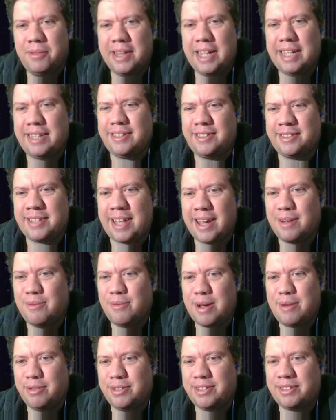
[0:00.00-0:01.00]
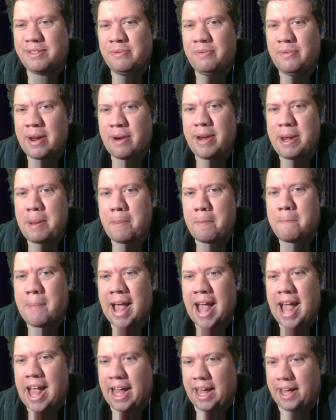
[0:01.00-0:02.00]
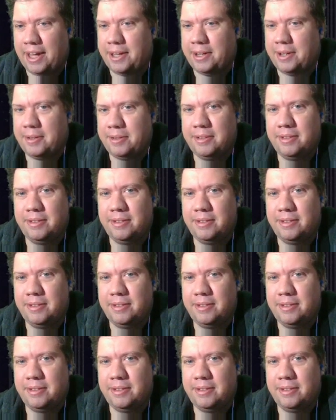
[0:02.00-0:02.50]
that segue was very bad.